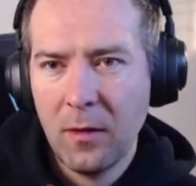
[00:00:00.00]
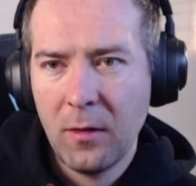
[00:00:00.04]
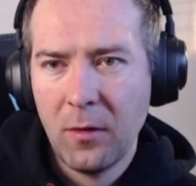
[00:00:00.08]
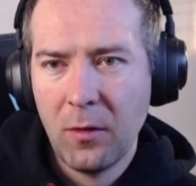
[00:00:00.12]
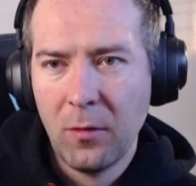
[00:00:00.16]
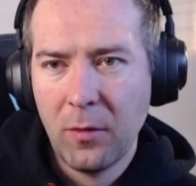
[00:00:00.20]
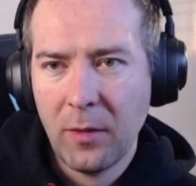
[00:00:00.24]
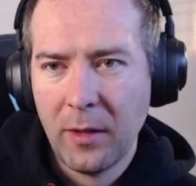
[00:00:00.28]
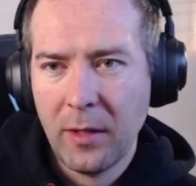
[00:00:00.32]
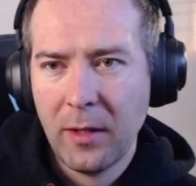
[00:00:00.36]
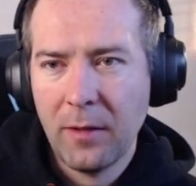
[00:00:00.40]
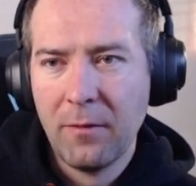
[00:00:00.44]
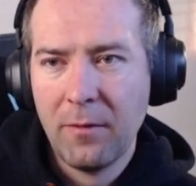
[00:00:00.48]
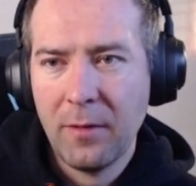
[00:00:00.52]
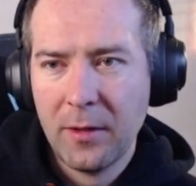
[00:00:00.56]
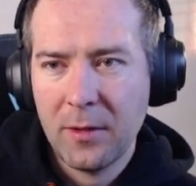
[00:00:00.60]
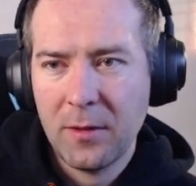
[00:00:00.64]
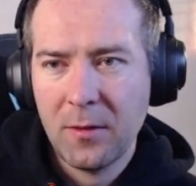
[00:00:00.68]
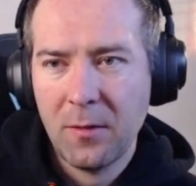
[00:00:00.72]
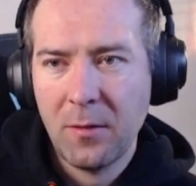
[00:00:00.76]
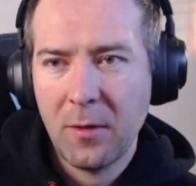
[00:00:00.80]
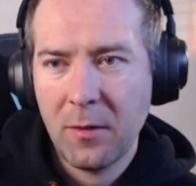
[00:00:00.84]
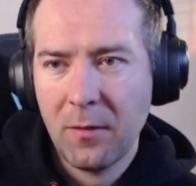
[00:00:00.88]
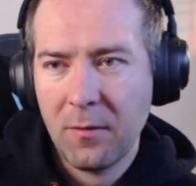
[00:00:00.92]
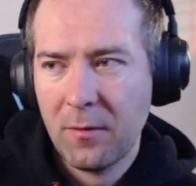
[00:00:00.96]
You will get a
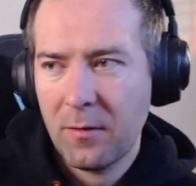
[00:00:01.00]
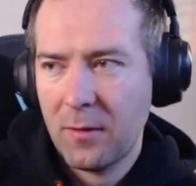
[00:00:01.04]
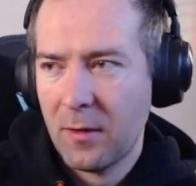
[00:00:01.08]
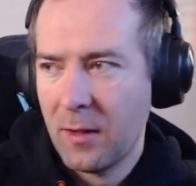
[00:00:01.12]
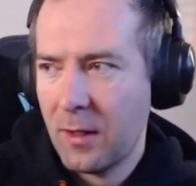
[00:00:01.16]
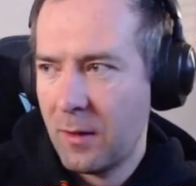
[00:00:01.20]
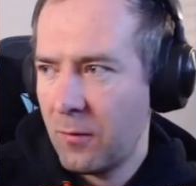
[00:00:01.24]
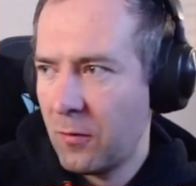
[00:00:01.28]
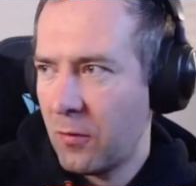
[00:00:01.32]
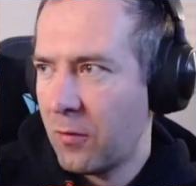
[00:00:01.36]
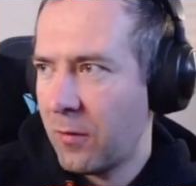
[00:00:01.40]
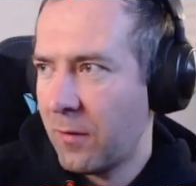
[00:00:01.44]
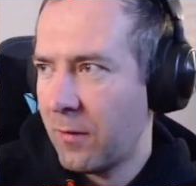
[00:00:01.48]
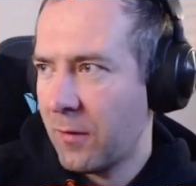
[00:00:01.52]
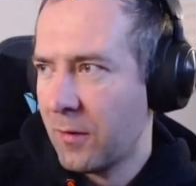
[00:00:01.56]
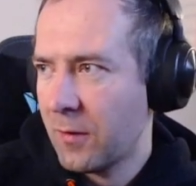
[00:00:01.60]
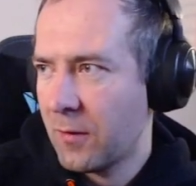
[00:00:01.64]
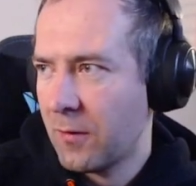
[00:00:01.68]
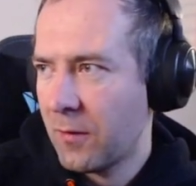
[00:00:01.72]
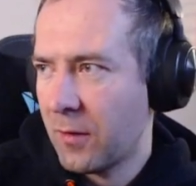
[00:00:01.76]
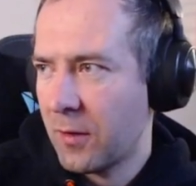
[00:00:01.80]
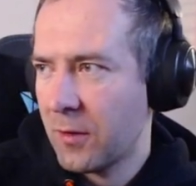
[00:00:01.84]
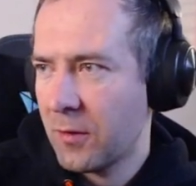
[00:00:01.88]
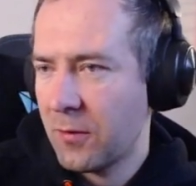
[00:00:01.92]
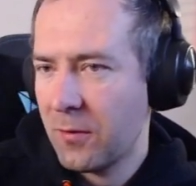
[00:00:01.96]
fixed amount of time to travel as
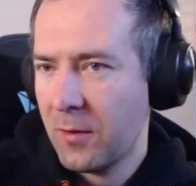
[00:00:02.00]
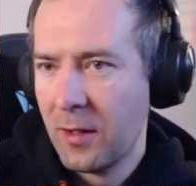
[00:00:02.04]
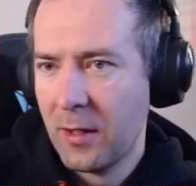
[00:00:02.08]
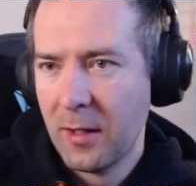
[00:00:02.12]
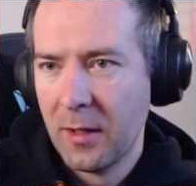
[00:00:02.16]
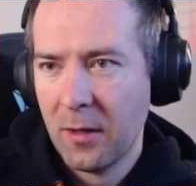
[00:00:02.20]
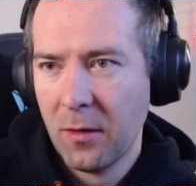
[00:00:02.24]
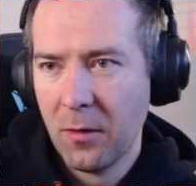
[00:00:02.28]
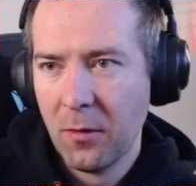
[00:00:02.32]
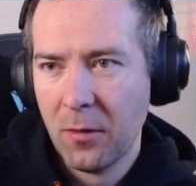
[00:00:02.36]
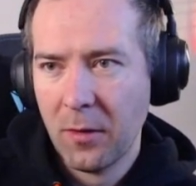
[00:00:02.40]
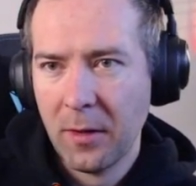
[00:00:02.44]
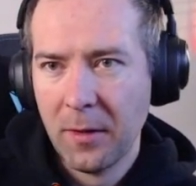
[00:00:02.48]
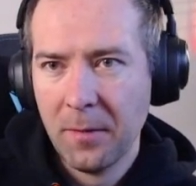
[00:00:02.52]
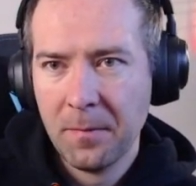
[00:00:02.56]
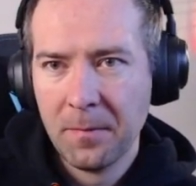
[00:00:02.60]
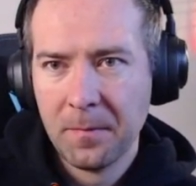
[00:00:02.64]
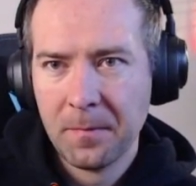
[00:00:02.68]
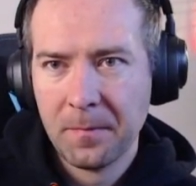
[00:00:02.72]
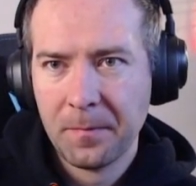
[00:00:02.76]
far as we can, okay.